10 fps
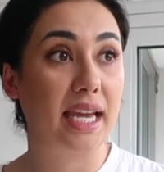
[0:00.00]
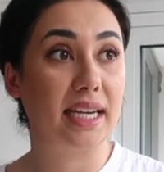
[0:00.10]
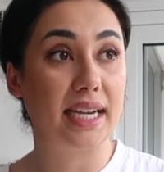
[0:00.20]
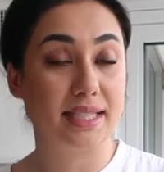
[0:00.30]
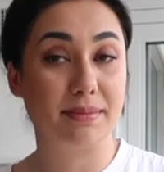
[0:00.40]

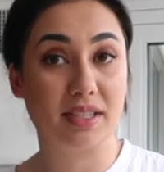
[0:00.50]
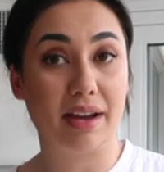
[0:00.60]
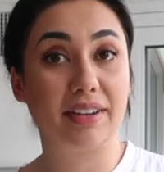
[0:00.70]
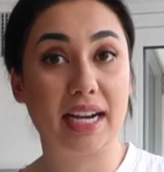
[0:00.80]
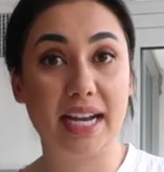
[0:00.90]
and get some
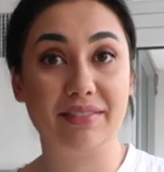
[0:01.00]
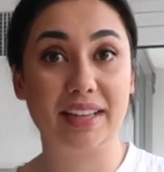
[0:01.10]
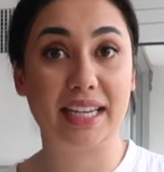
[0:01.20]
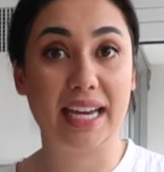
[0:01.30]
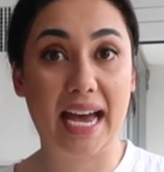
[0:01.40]
stuff to kind of
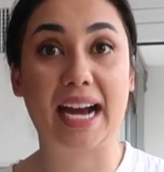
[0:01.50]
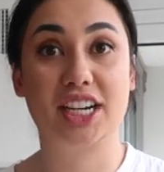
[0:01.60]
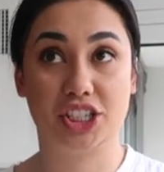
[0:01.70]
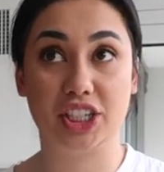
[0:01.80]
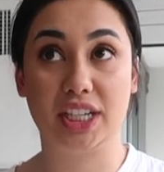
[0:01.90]
like
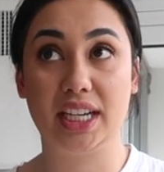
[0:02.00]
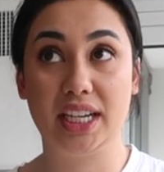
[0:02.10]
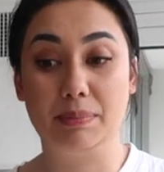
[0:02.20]
actually